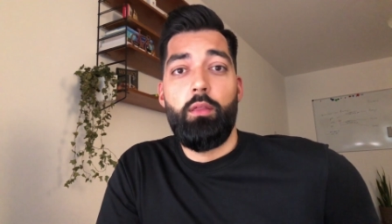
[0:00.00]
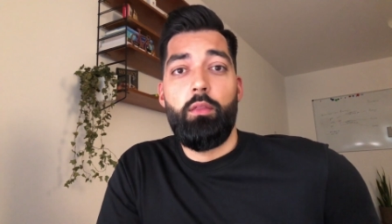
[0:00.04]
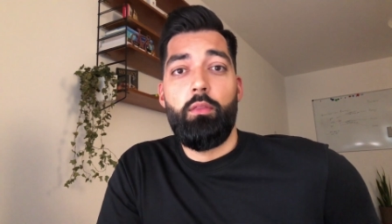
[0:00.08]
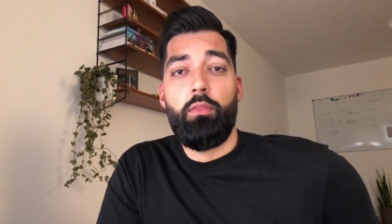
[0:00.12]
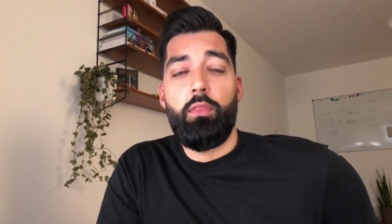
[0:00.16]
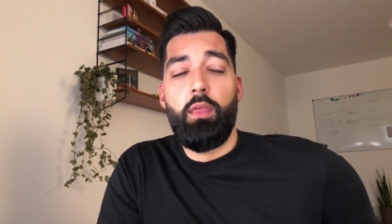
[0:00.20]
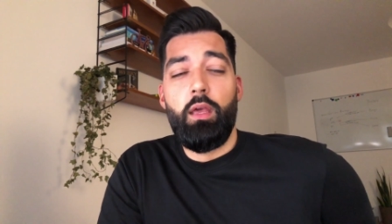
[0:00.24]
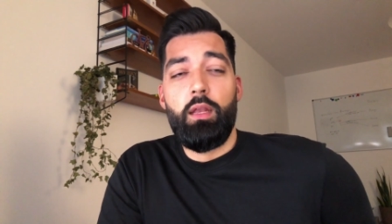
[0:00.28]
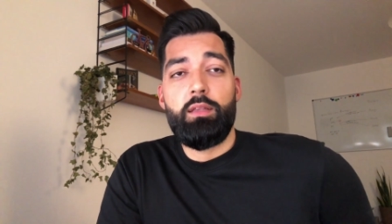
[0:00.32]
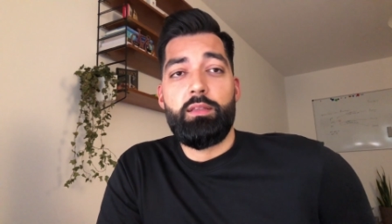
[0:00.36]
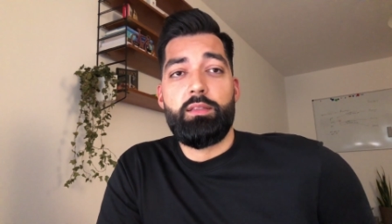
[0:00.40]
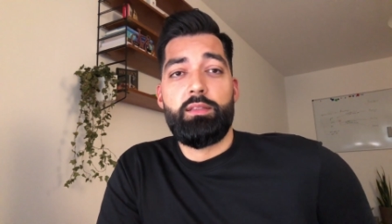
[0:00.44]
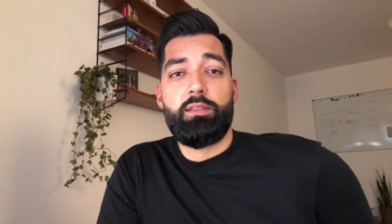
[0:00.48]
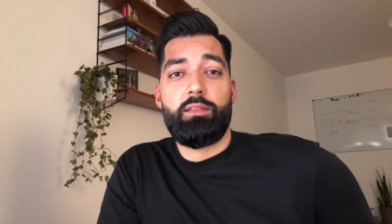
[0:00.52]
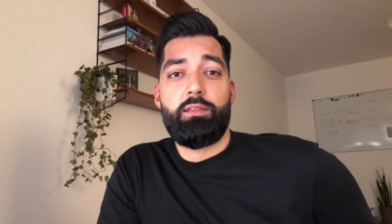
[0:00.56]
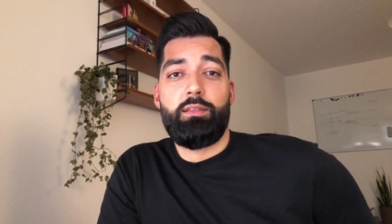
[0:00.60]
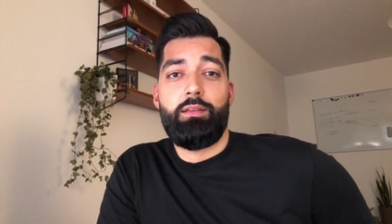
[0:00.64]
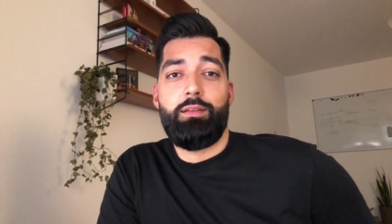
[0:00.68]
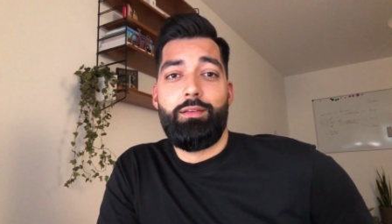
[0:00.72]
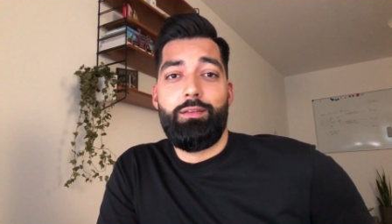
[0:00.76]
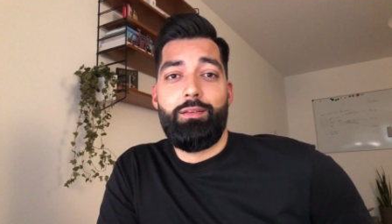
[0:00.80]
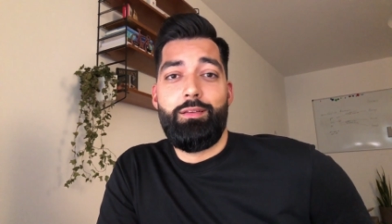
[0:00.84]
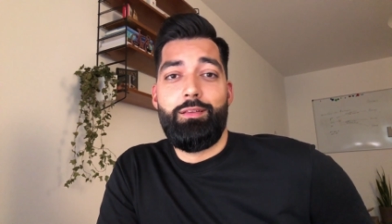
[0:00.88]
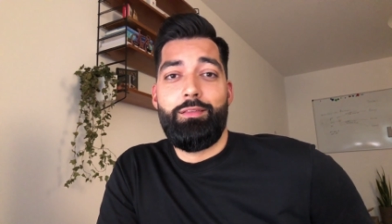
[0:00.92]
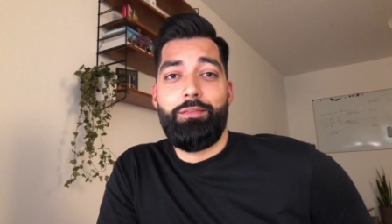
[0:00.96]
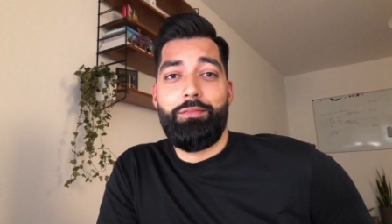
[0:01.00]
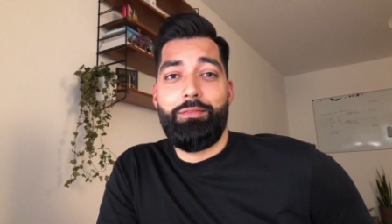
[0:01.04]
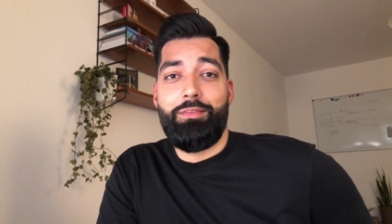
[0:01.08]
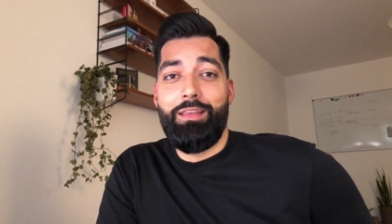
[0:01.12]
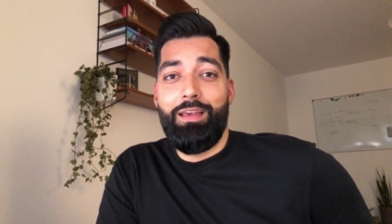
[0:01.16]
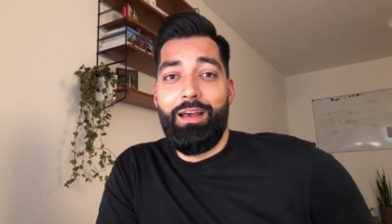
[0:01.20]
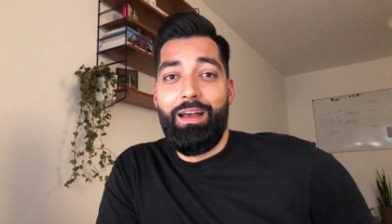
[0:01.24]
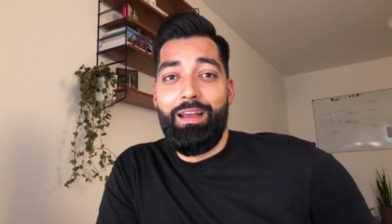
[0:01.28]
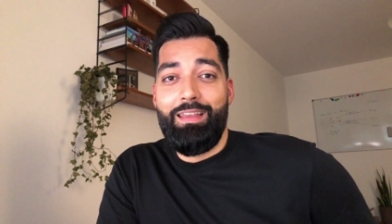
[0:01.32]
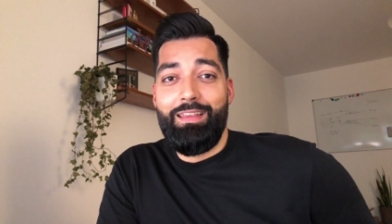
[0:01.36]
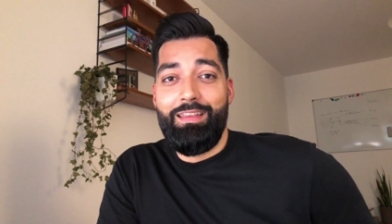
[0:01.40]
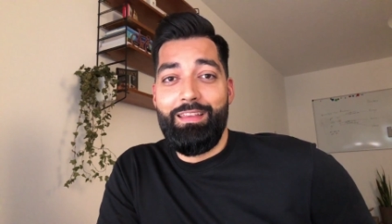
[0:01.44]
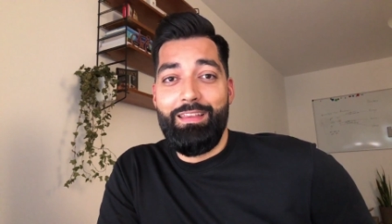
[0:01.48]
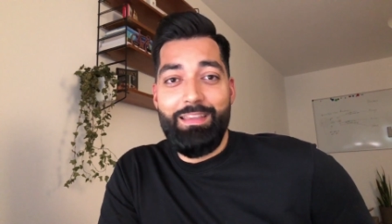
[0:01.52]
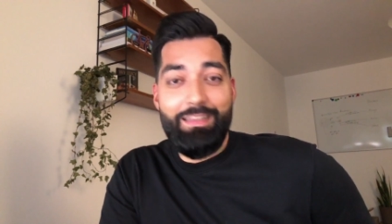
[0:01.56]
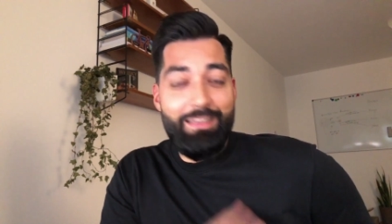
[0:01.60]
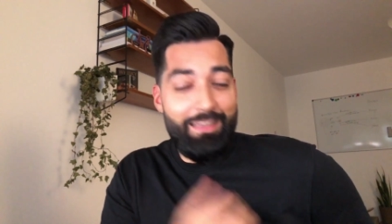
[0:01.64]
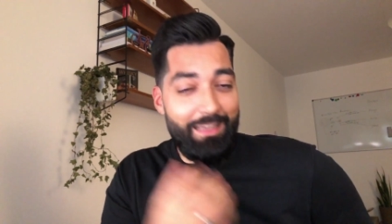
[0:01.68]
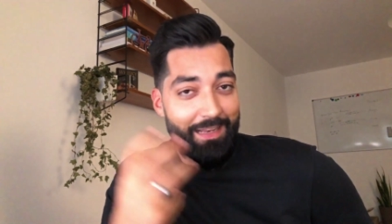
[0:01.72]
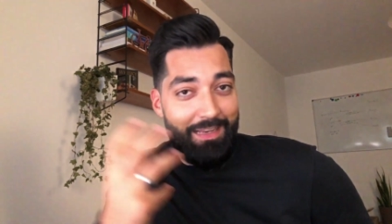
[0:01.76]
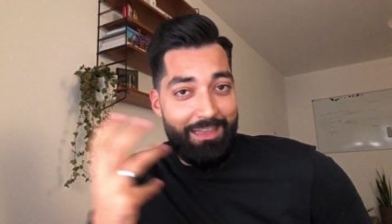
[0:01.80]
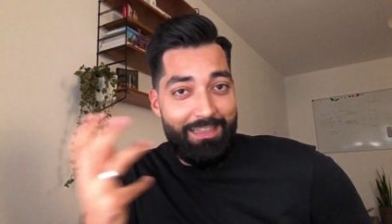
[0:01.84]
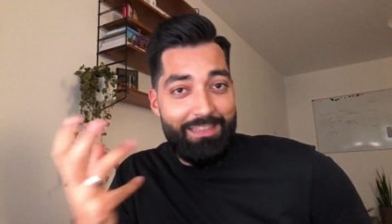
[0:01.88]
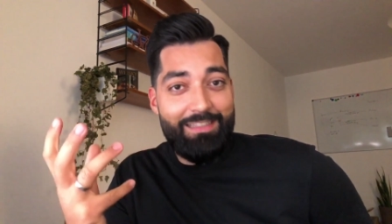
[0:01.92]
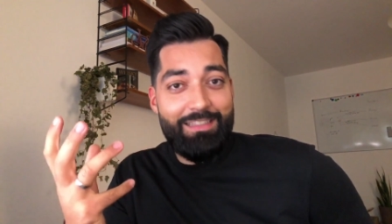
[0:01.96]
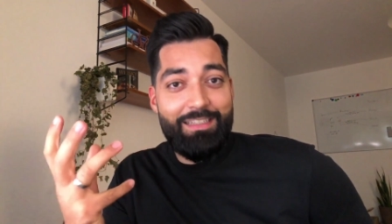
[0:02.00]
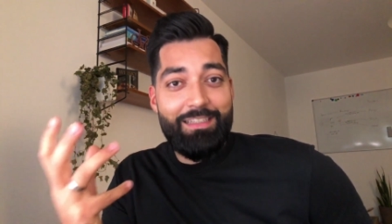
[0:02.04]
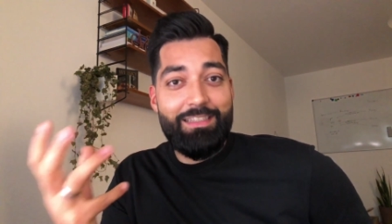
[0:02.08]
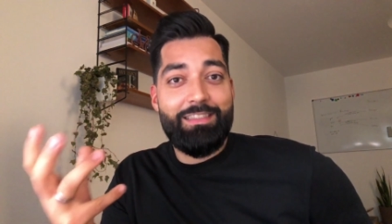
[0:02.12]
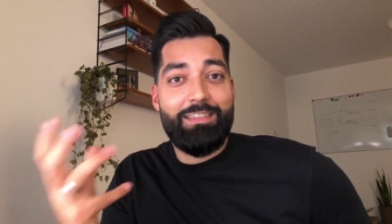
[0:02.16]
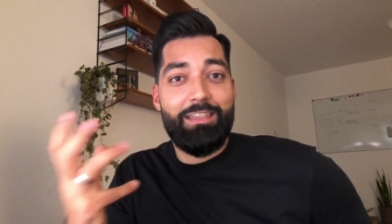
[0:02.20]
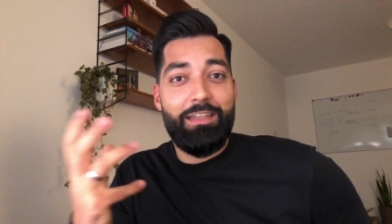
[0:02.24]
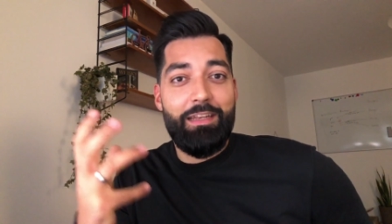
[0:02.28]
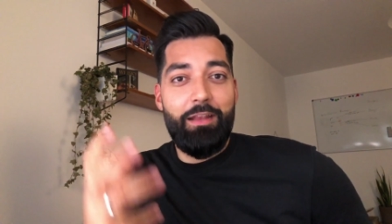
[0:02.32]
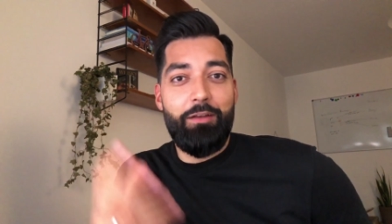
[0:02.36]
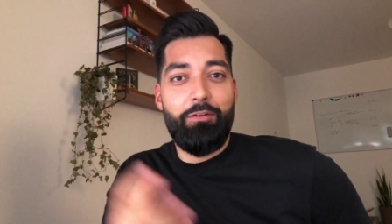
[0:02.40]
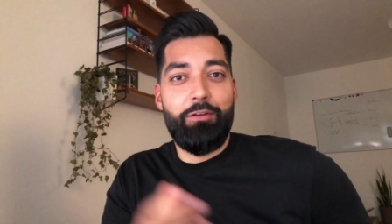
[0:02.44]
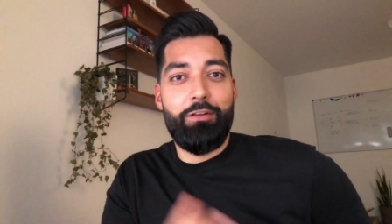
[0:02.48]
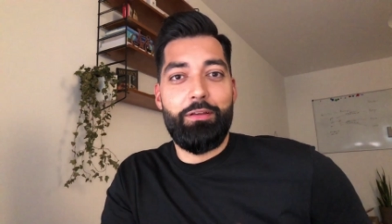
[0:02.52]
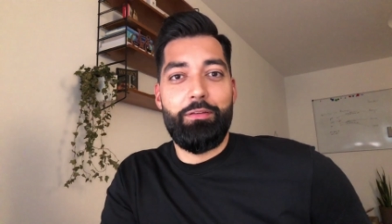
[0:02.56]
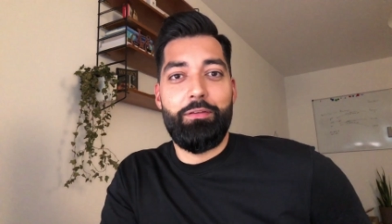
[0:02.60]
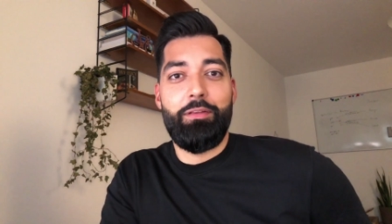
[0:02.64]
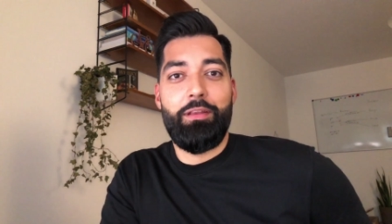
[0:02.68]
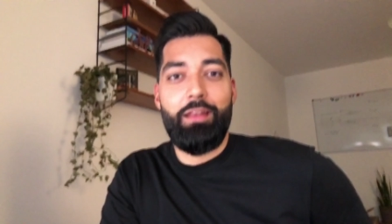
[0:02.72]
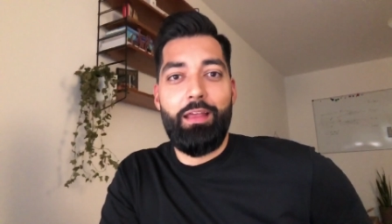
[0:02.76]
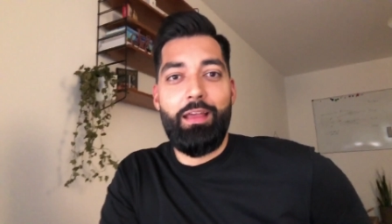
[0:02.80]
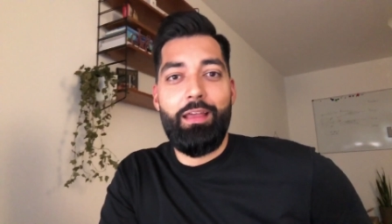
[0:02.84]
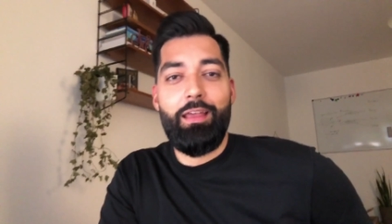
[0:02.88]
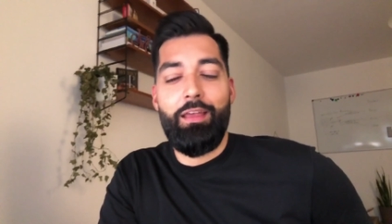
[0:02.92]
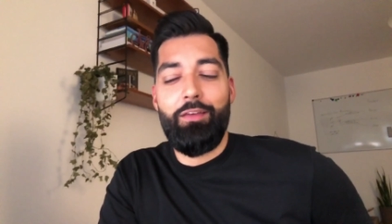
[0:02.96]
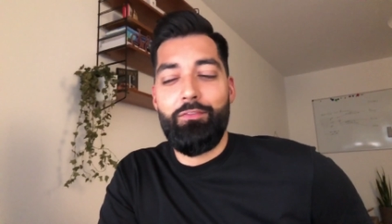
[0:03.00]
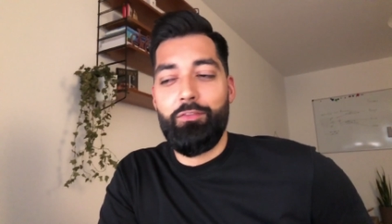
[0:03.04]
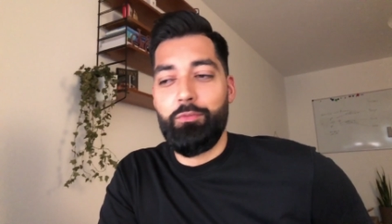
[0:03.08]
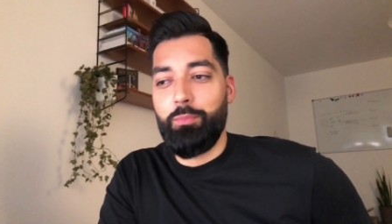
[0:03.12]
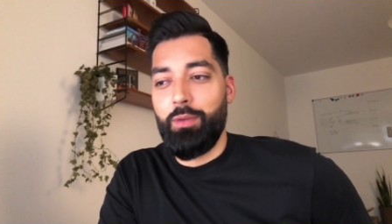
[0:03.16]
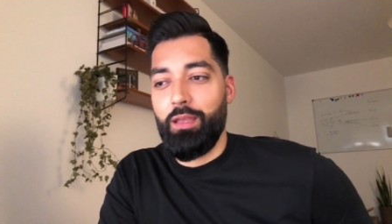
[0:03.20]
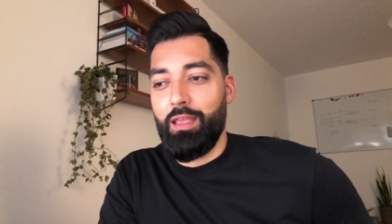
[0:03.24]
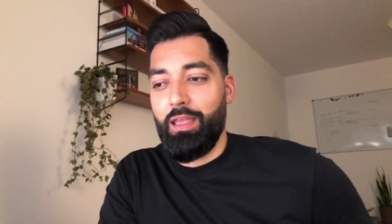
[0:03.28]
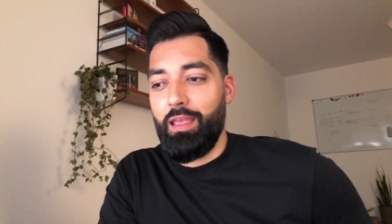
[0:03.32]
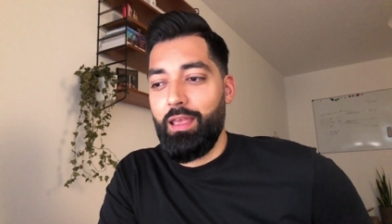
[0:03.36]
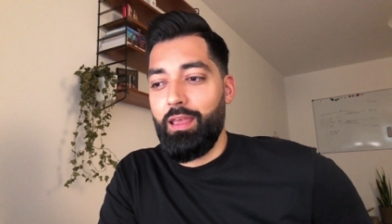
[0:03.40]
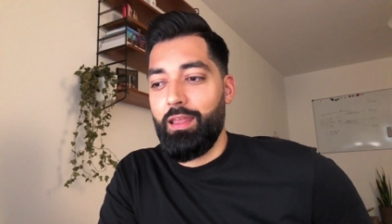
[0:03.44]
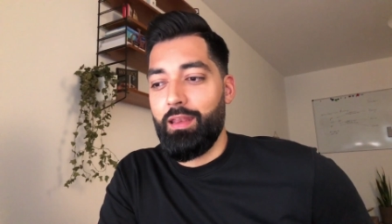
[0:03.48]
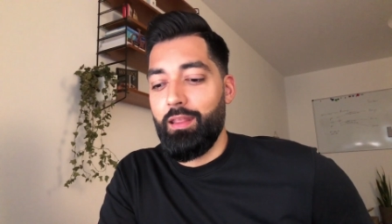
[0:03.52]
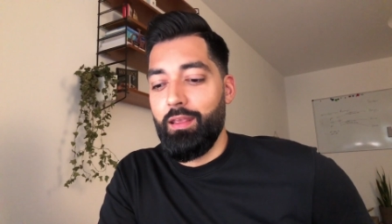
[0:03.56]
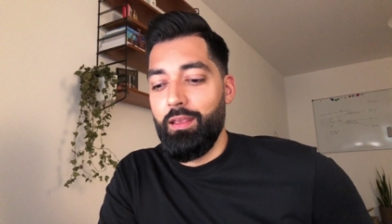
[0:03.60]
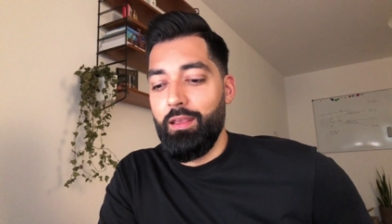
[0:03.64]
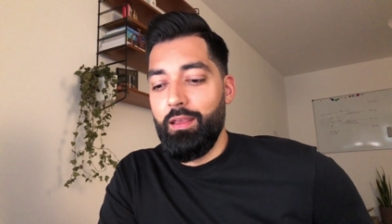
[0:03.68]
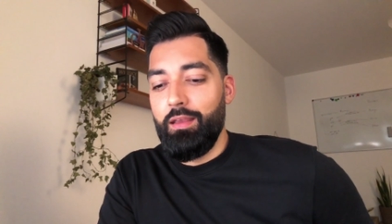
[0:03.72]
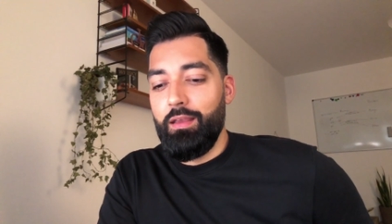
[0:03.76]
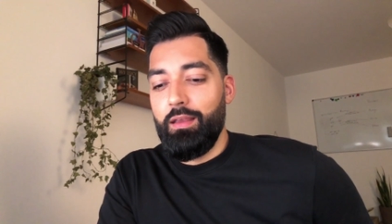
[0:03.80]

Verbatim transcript: That is the idealistic scenario that I have in my head.